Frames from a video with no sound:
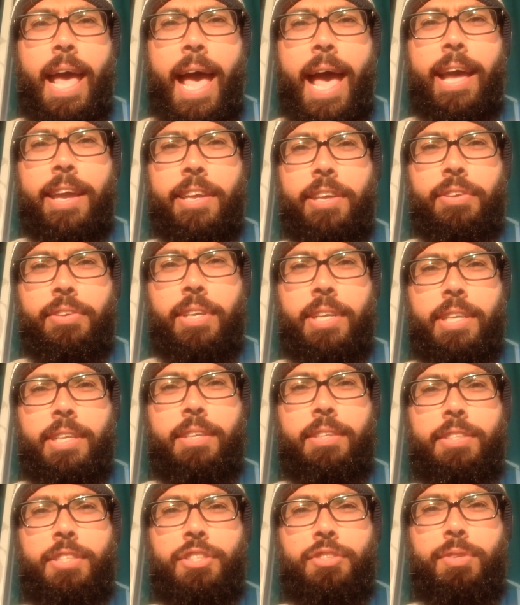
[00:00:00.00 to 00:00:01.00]
accurate
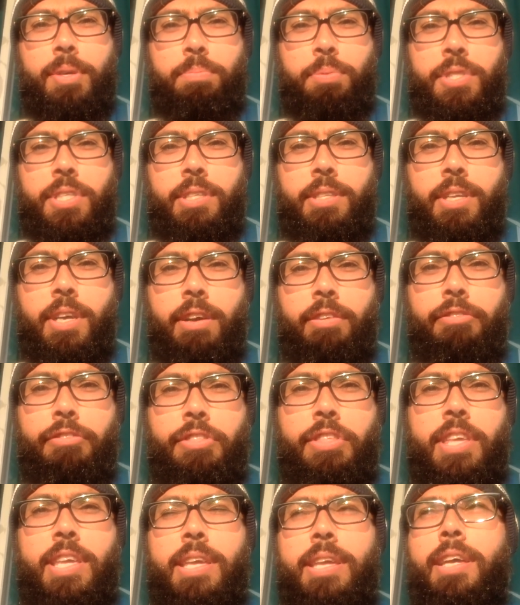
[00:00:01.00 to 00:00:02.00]
description
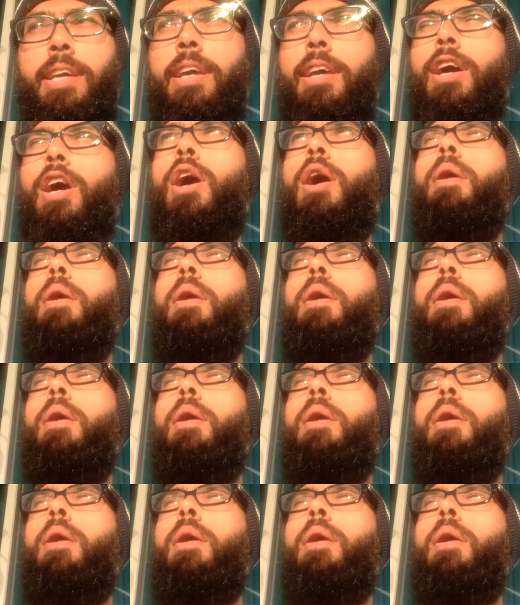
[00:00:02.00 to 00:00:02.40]
of the